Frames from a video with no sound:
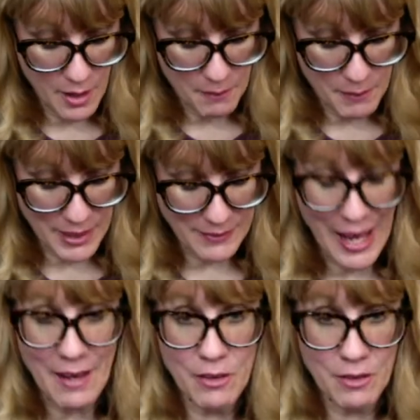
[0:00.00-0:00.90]
because
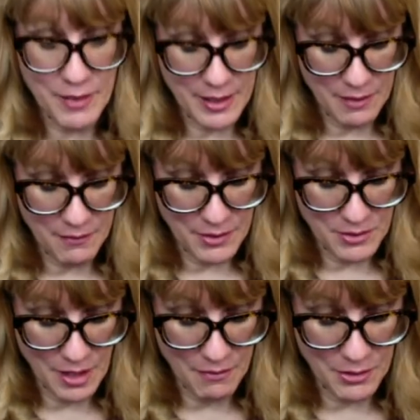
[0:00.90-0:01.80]
I don't know if any of this
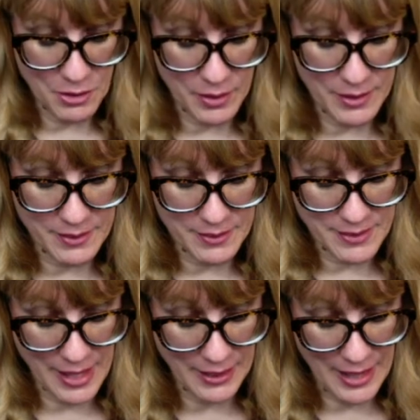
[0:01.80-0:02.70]
stuff is going to
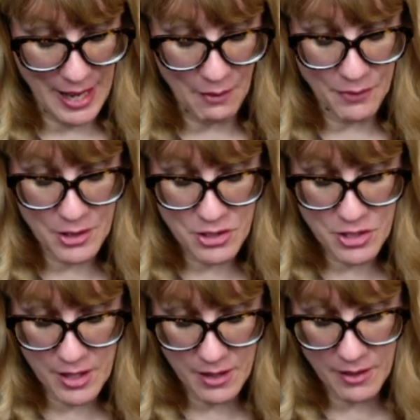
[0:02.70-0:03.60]
sell out this
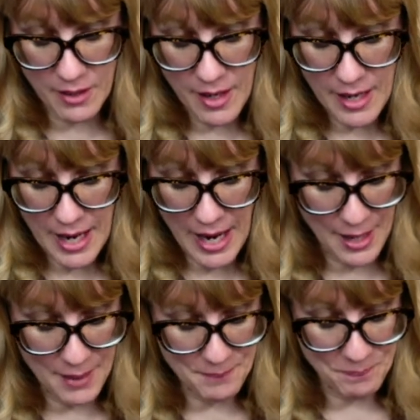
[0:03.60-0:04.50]
year.
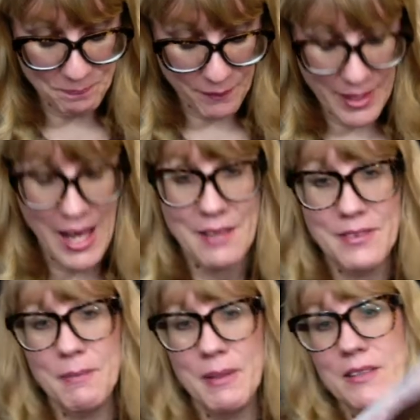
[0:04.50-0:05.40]
Yeah,
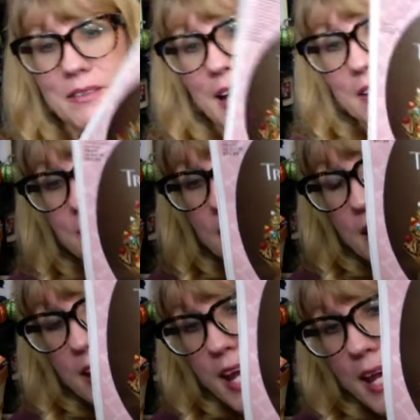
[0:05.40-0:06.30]
see, because next
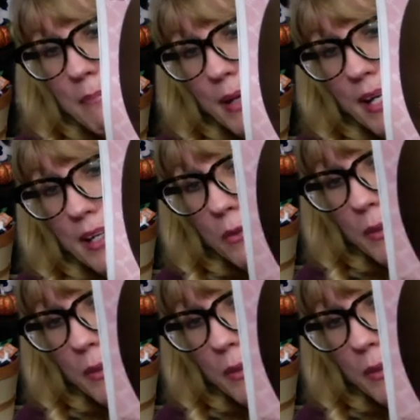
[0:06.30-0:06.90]
campaign we